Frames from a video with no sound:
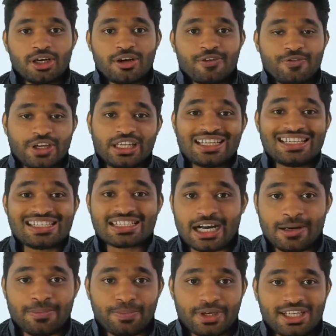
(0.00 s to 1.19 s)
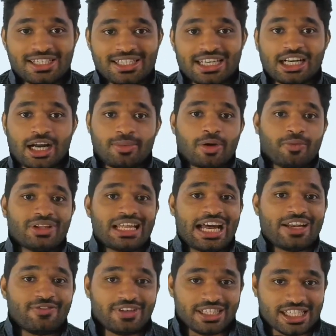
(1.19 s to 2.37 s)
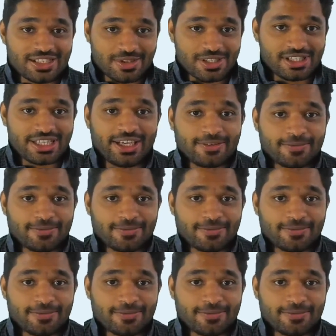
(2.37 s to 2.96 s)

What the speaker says: fitness companies that come up with advertisements saying,